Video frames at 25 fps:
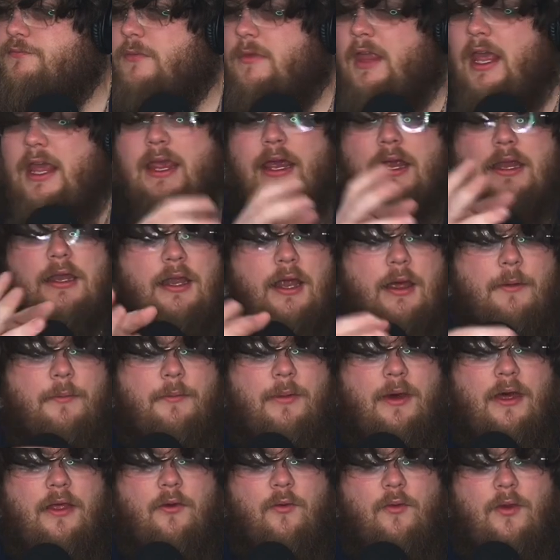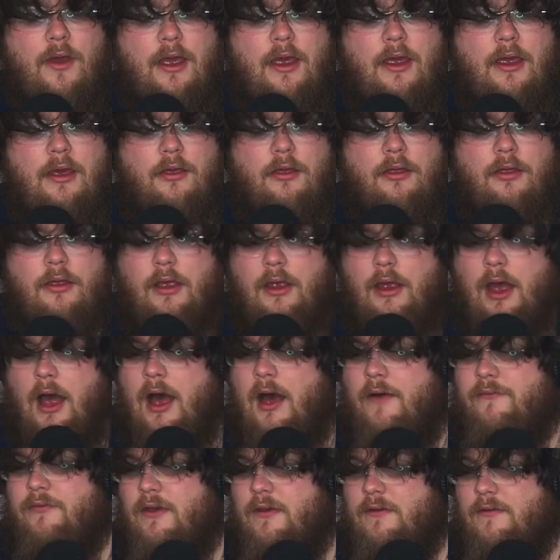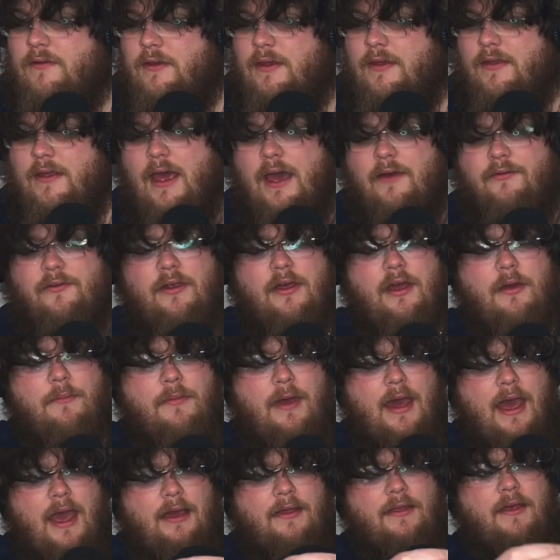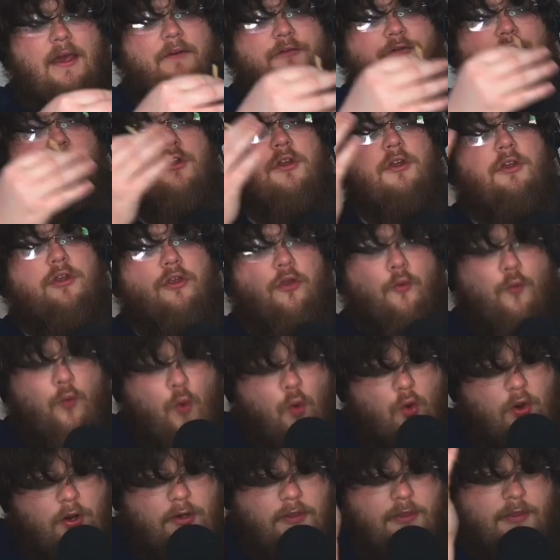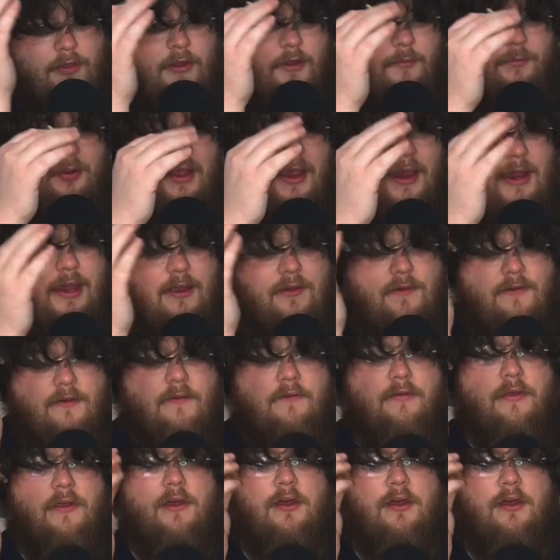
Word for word: They end up, by the way, obviously they have to come back. They have to thwart the plans of